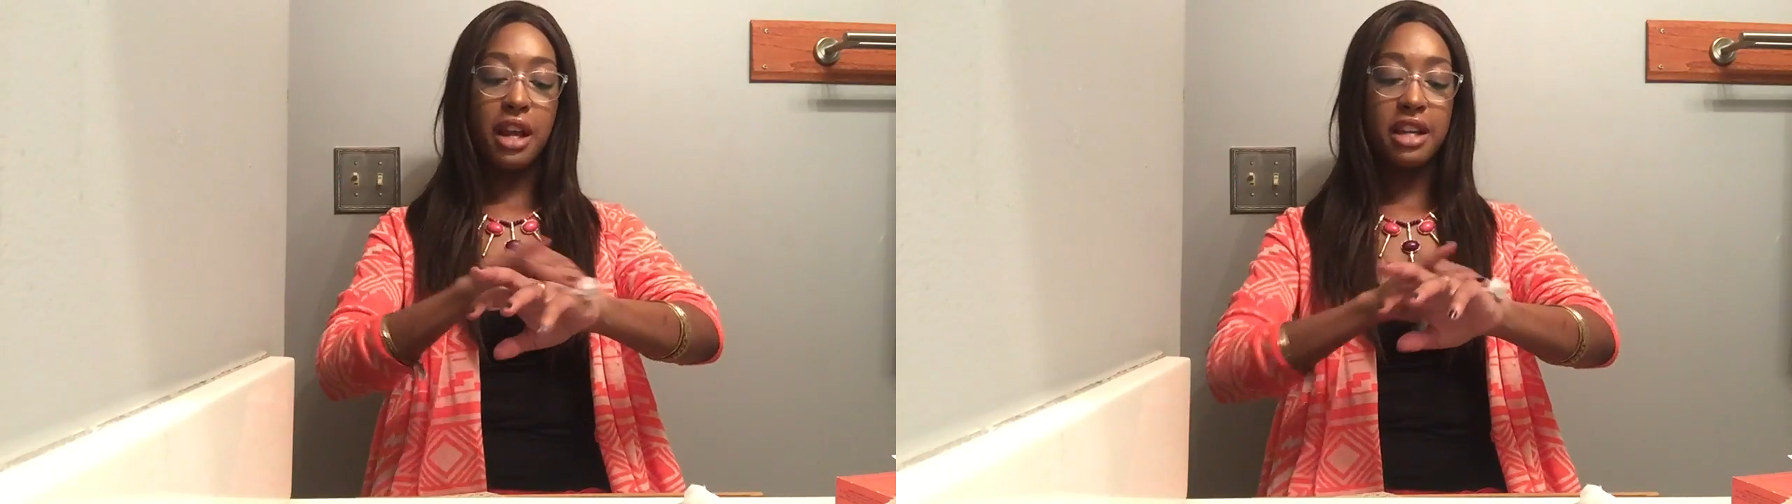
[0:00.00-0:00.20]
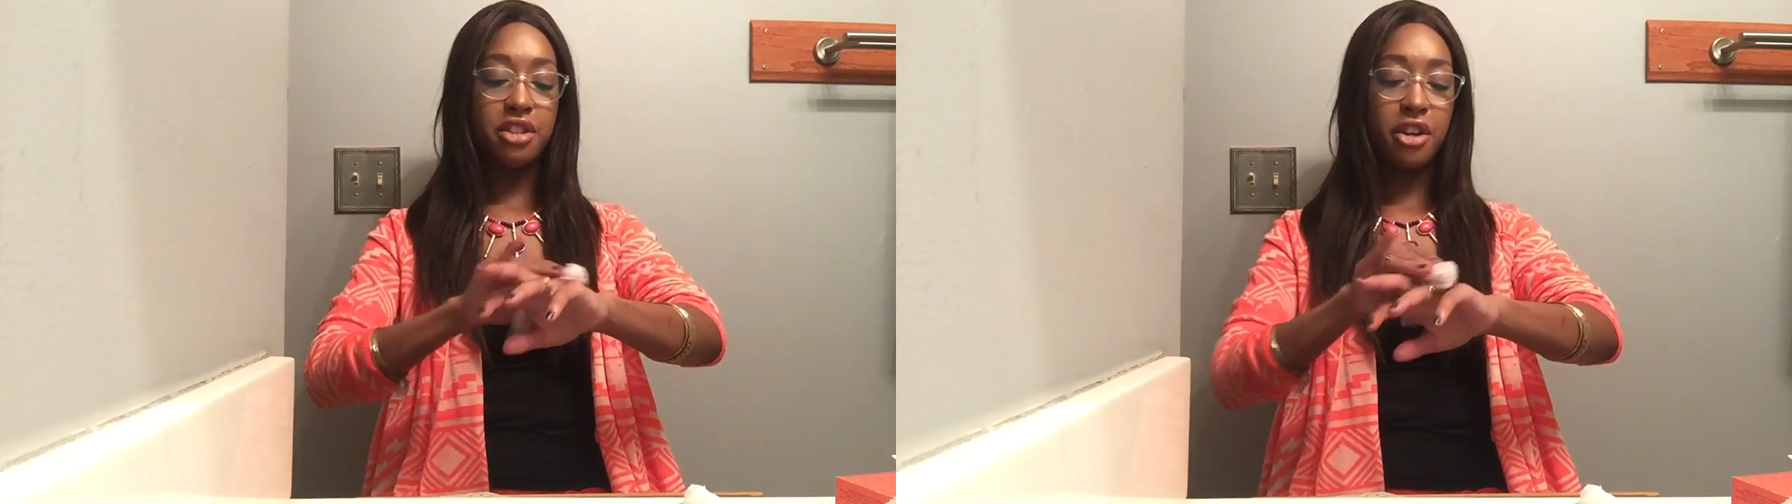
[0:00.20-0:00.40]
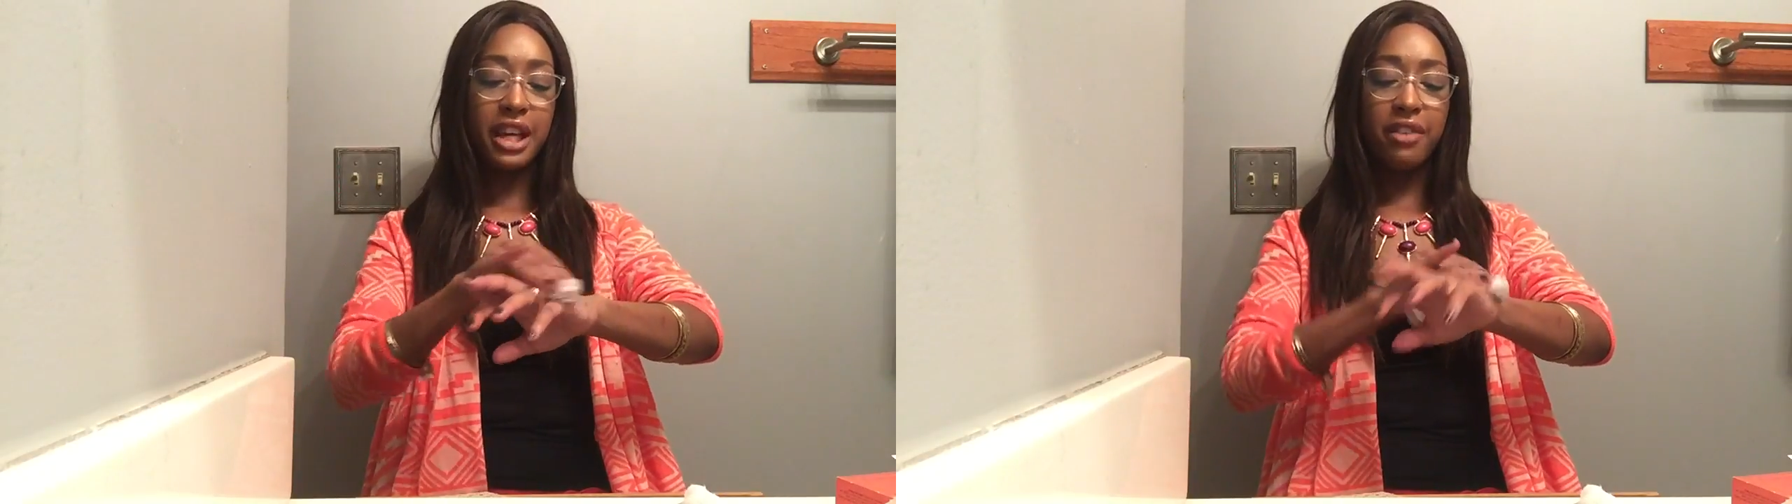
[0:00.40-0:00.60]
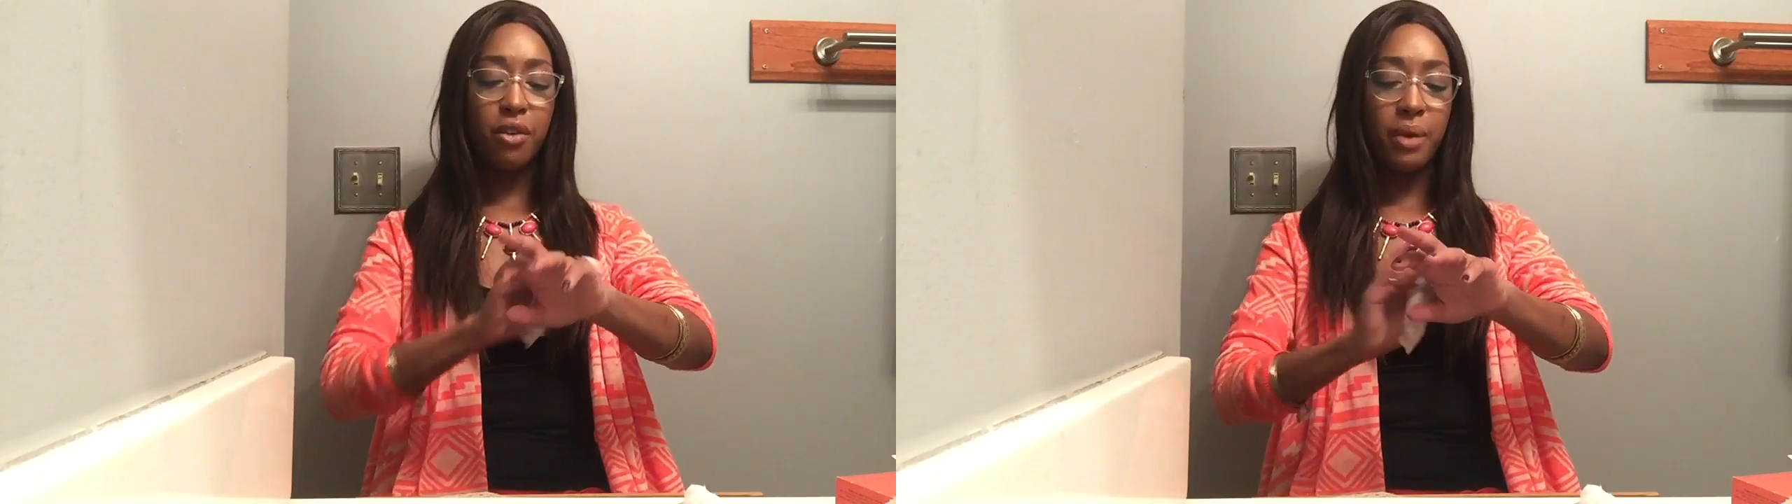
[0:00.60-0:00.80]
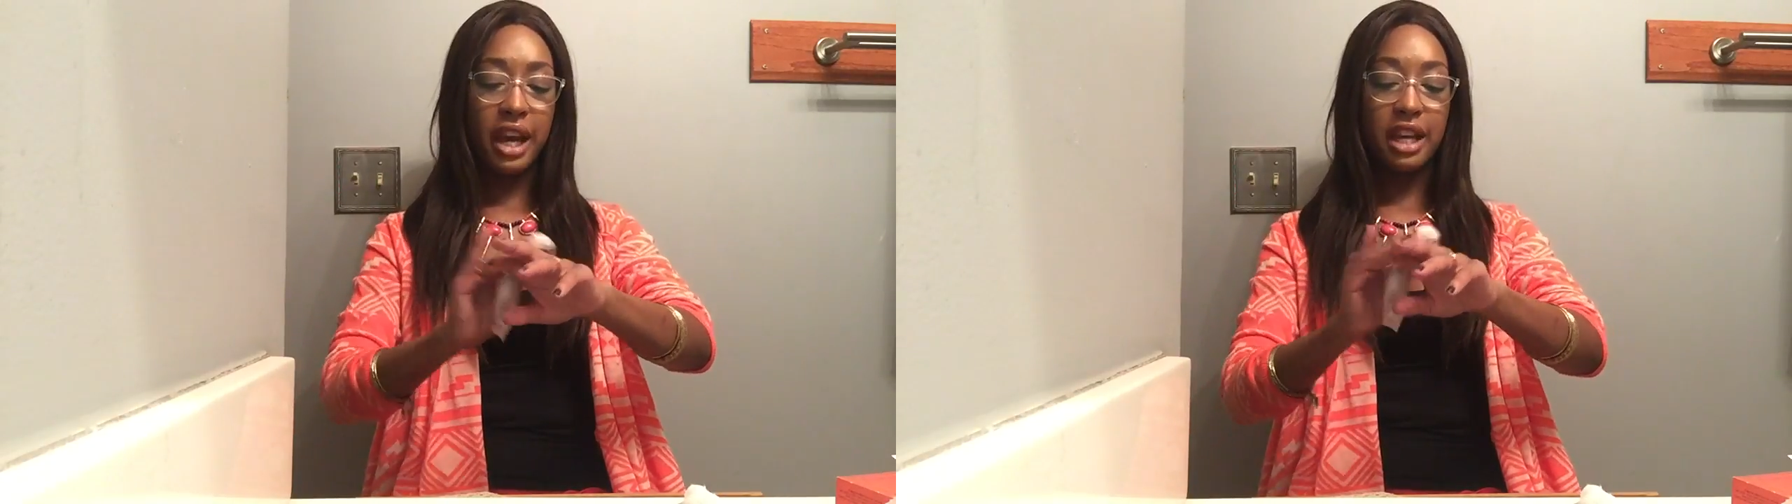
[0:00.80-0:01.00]
Enter
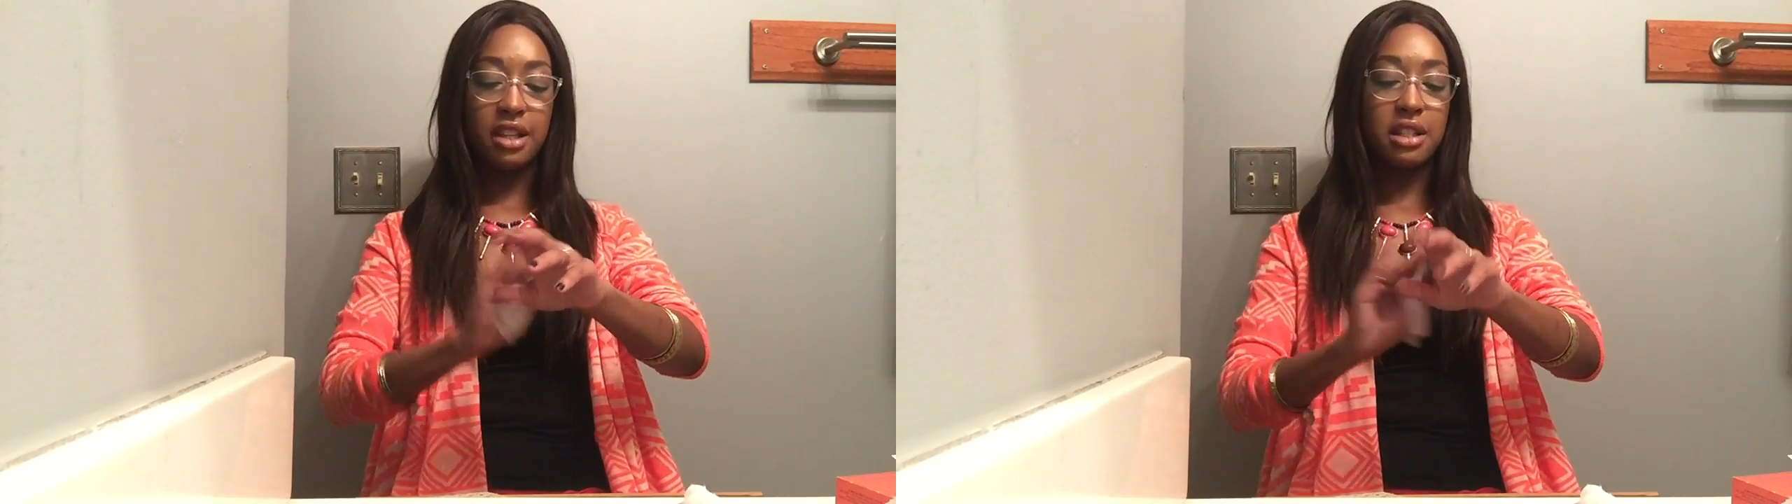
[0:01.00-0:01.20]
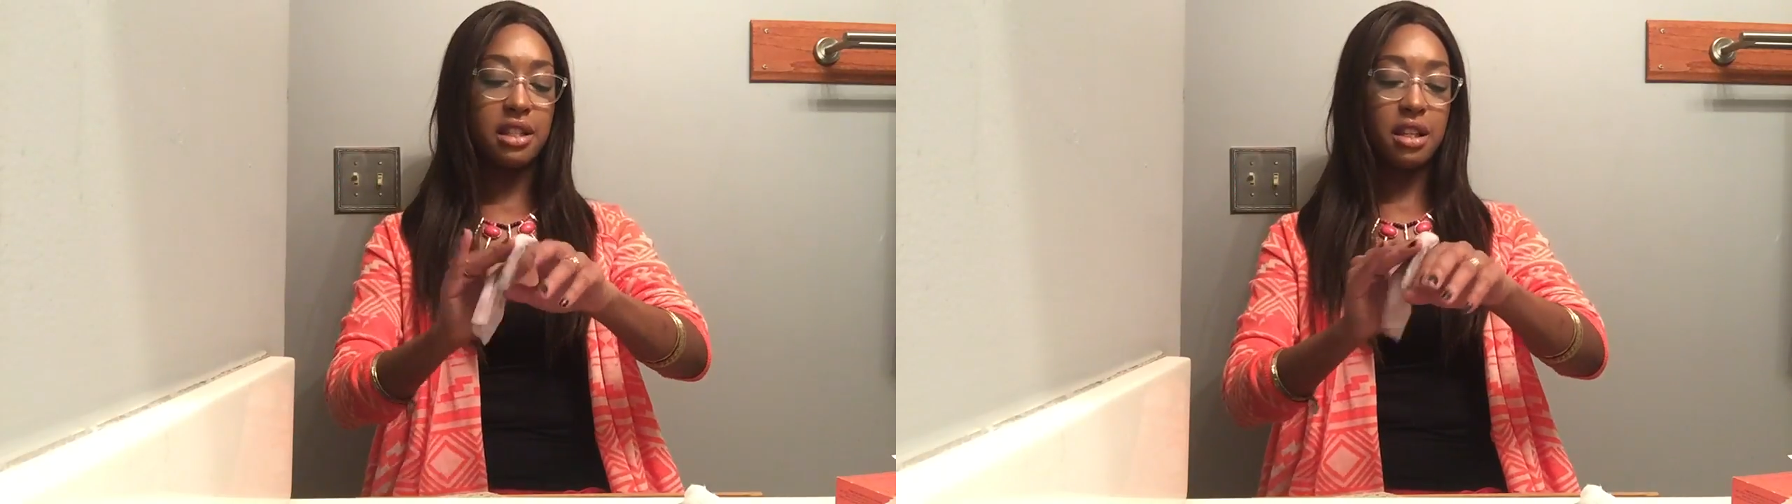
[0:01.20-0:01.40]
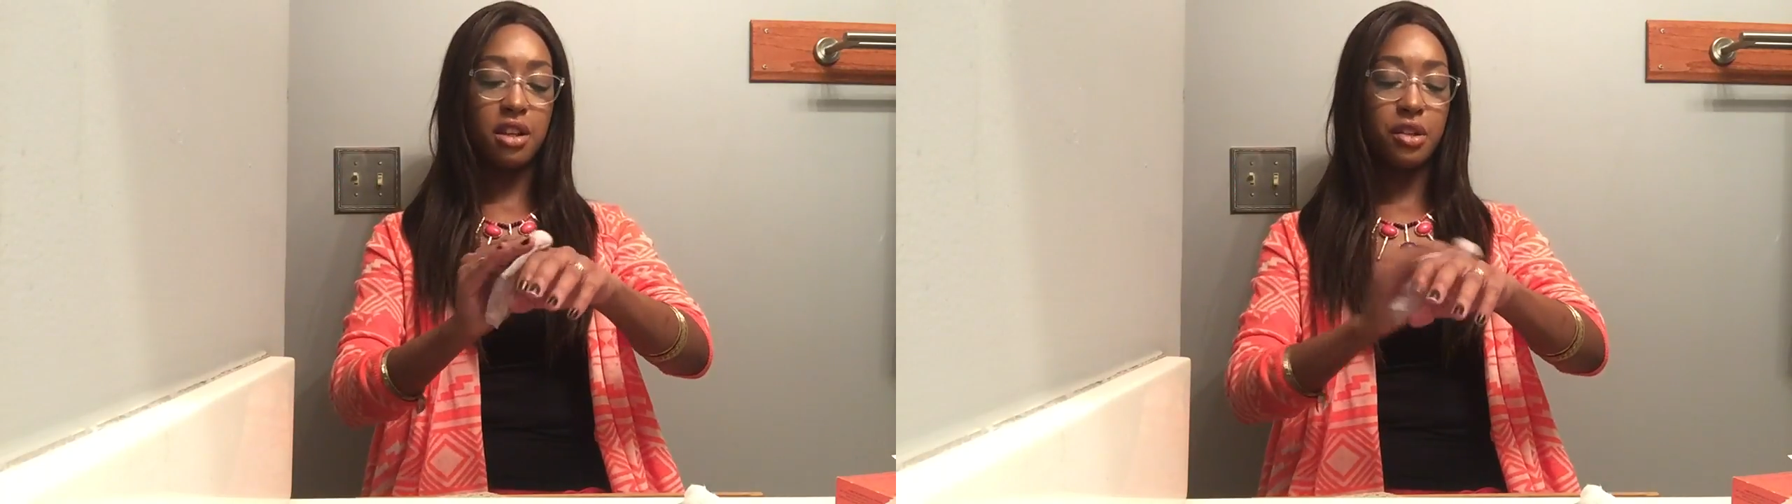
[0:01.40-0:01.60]
giveaways.